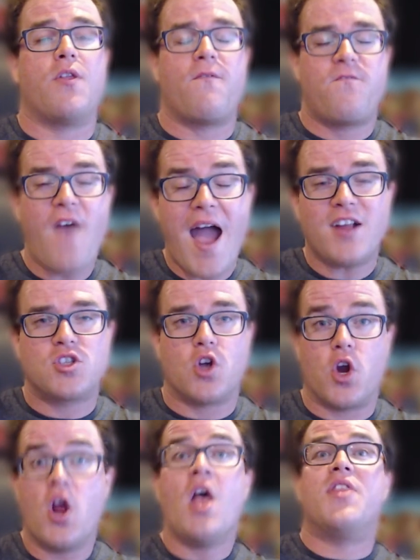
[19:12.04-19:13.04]

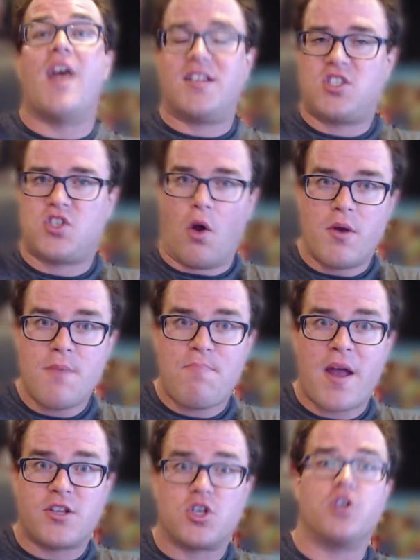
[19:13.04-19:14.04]
factor that Sony
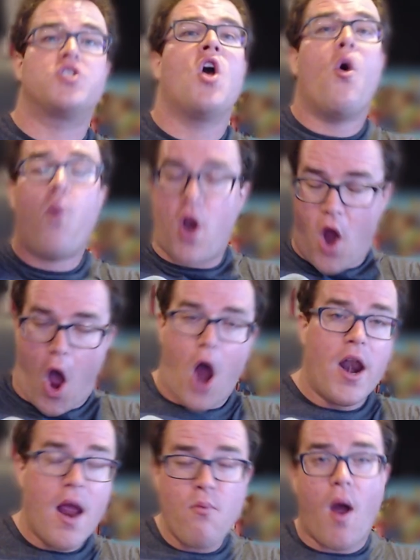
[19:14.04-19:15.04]
Pictures would
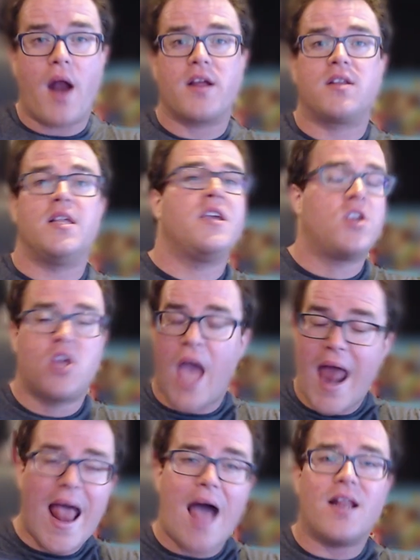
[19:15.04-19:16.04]
unironically
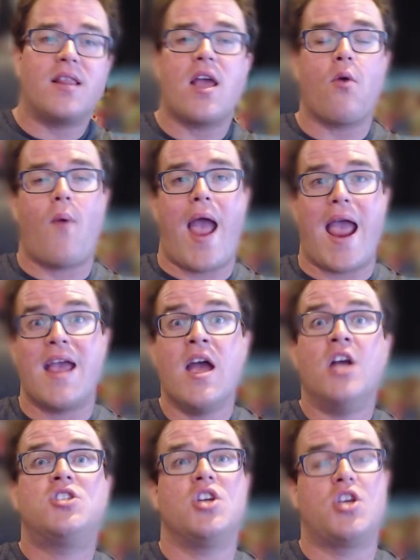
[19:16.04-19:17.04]
get out of their
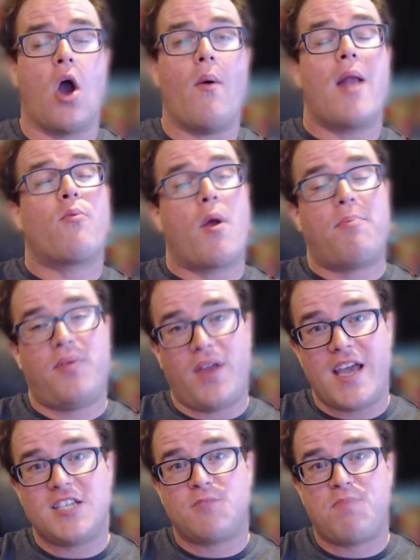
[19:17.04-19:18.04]
way to go and
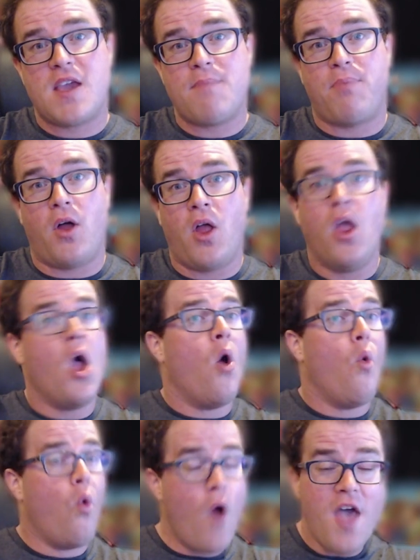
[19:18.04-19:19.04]
replace people
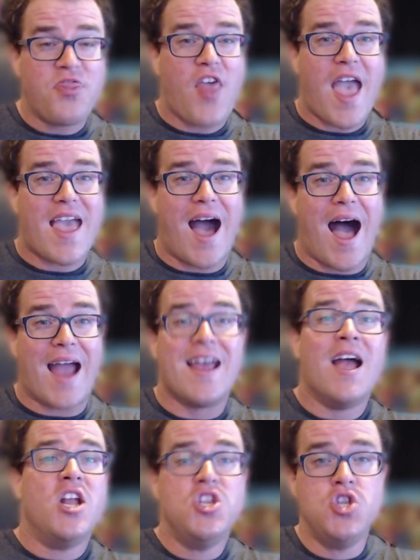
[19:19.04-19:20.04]
with
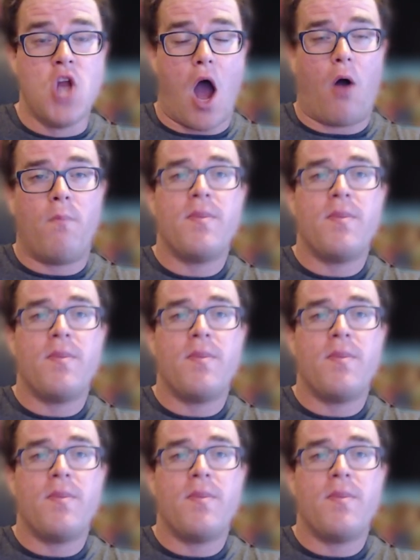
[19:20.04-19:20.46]
AI, no.